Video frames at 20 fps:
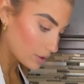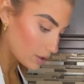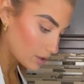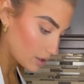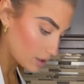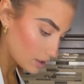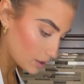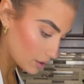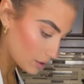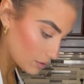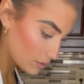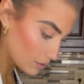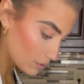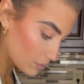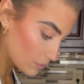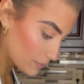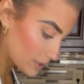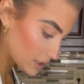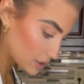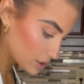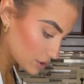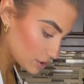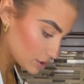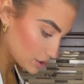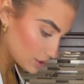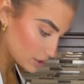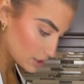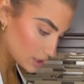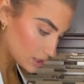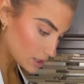put it in our little
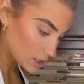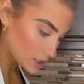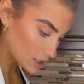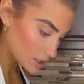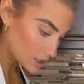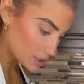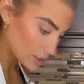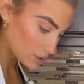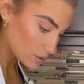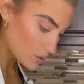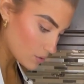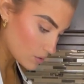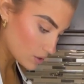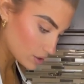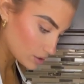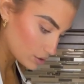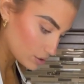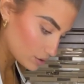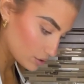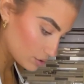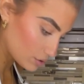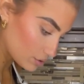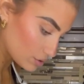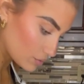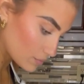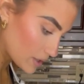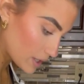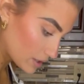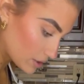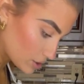mixture here. You don't want
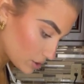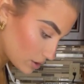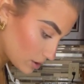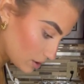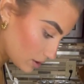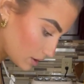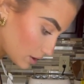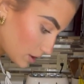too much on